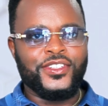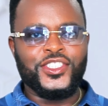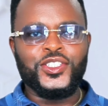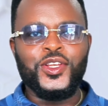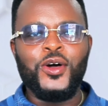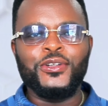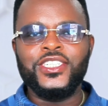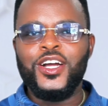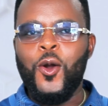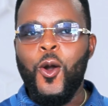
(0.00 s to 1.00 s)
just
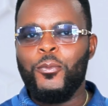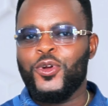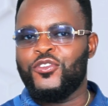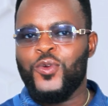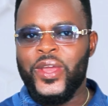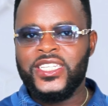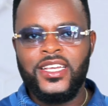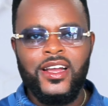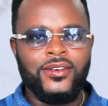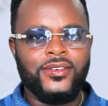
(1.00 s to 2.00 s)
launched a couple of weeks
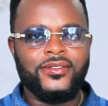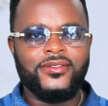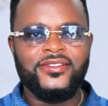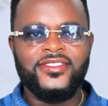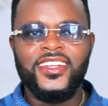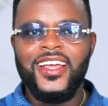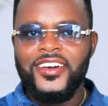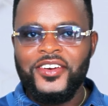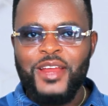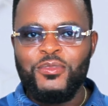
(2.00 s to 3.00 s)
ago. And
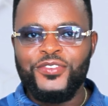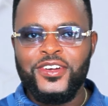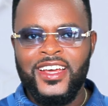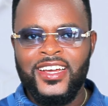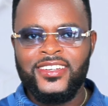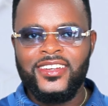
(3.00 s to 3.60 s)
right before that,